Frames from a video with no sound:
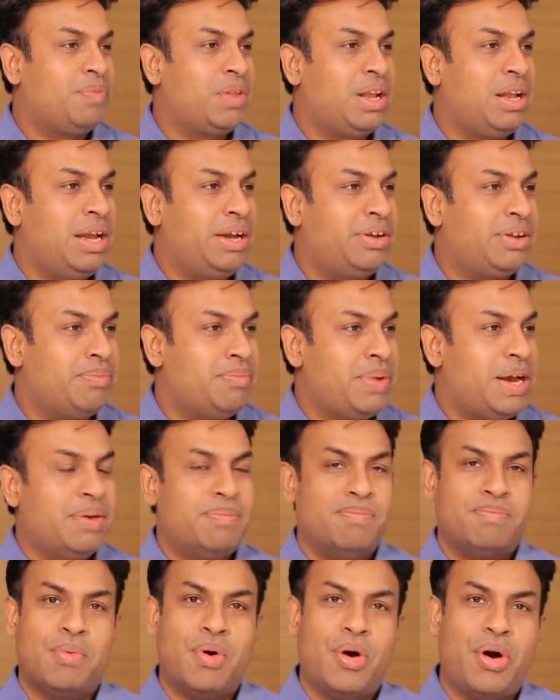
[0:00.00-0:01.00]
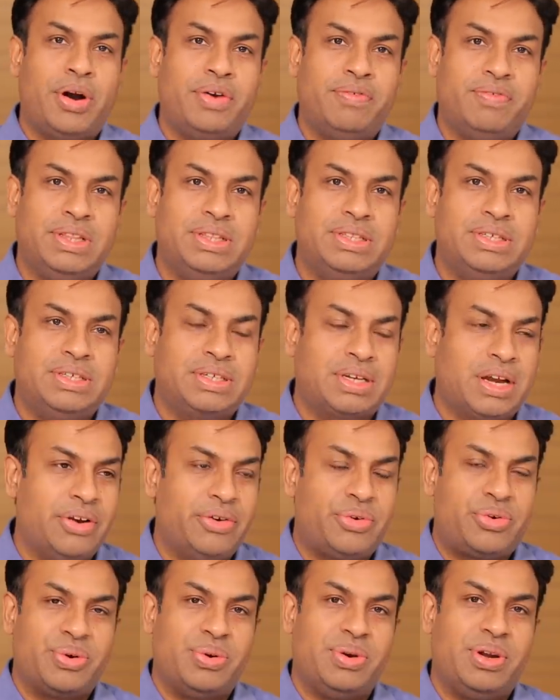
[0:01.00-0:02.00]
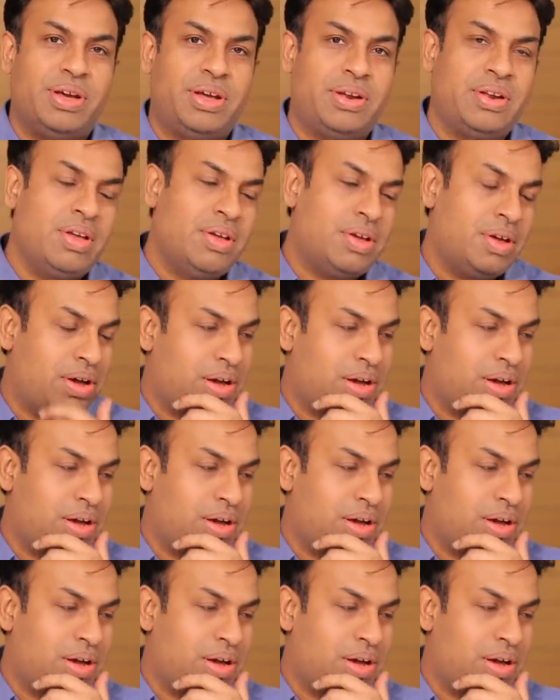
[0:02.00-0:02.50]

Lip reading: later made a mod with the controller.